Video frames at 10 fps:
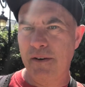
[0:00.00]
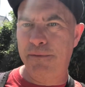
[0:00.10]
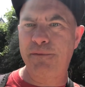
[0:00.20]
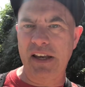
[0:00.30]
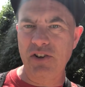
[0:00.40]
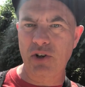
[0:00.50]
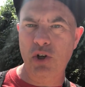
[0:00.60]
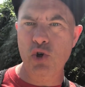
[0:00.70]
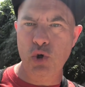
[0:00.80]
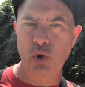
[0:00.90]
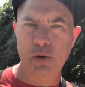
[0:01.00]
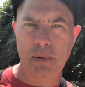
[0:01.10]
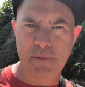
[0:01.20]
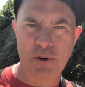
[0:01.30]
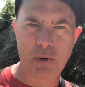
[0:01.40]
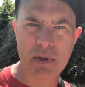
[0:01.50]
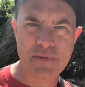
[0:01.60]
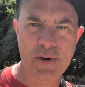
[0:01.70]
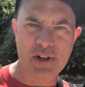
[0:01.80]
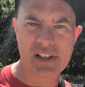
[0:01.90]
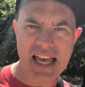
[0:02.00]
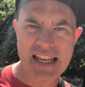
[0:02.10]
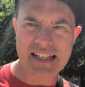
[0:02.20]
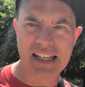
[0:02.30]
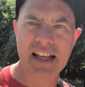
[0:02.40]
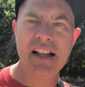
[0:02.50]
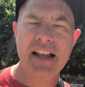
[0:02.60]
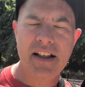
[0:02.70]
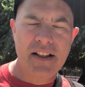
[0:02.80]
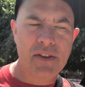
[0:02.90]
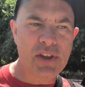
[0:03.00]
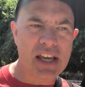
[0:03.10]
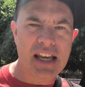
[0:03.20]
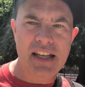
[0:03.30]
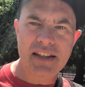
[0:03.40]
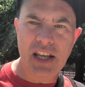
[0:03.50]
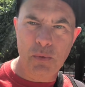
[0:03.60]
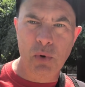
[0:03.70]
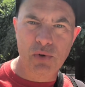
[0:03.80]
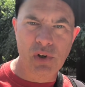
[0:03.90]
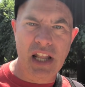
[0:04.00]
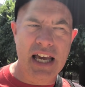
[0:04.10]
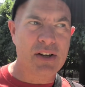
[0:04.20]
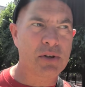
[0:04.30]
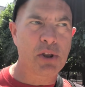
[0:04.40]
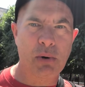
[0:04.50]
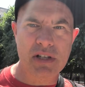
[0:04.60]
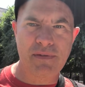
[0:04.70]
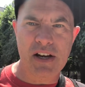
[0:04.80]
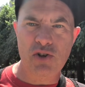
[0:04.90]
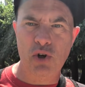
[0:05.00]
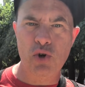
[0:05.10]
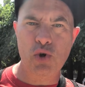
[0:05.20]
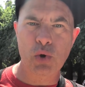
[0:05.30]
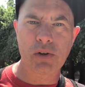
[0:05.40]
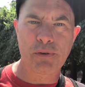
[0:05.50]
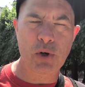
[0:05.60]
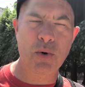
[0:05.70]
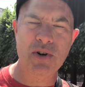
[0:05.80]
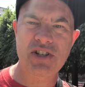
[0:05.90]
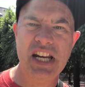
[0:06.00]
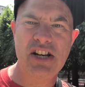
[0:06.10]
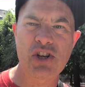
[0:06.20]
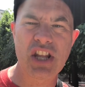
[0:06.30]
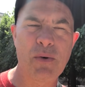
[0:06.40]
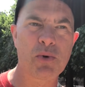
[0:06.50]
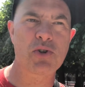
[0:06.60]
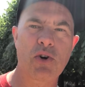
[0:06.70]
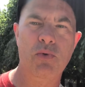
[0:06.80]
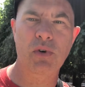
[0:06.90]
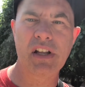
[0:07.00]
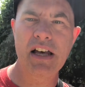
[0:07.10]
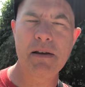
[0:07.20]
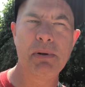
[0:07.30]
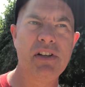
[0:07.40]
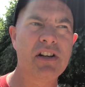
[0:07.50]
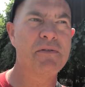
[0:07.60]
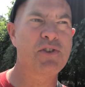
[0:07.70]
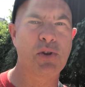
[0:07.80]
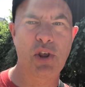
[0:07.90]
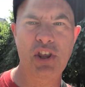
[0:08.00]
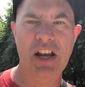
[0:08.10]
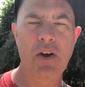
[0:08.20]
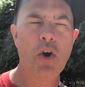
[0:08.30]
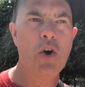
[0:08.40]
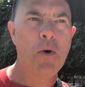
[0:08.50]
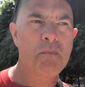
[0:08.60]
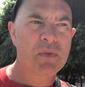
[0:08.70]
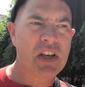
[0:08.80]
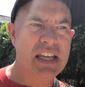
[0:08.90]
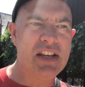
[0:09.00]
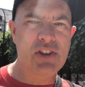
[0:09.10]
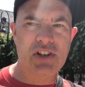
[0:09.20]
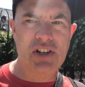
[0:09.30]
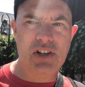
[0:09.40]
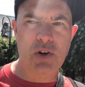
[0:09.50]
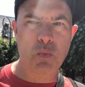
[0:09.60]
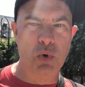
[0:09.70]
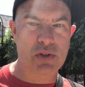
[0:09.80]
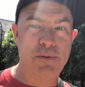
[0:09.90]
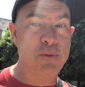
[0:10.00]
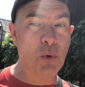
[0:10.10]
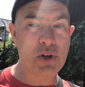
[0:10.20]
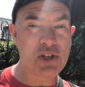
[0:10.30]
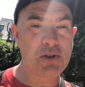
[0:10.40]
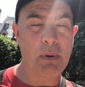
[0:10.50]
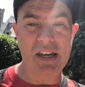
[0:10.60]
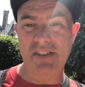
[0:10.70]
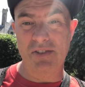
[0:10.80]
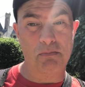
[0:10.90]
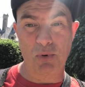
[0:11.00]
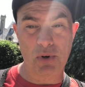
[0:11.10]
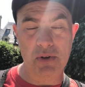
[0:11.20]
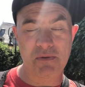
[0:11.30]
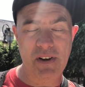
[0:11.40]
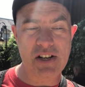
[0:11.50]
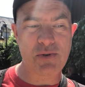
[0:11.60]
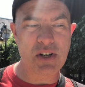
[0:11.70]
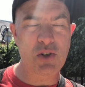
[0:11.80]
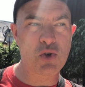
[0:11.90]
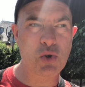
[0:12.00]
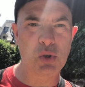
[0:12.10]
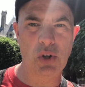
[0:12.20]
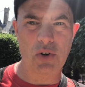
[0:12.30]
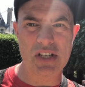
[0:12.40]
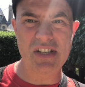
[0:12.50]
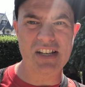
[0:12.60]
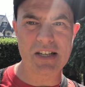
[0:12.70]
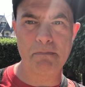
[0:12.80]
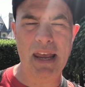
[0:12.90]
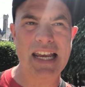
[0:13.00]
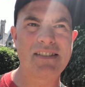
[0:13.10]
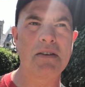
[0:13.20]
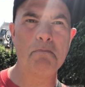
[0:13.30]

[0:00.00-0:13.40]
finer controlled performance for the landing, then they were relying on the thrust vector control of the core stage, and that was not reliable enough. So the thing either was forced by the broken vectoring control or it did its best to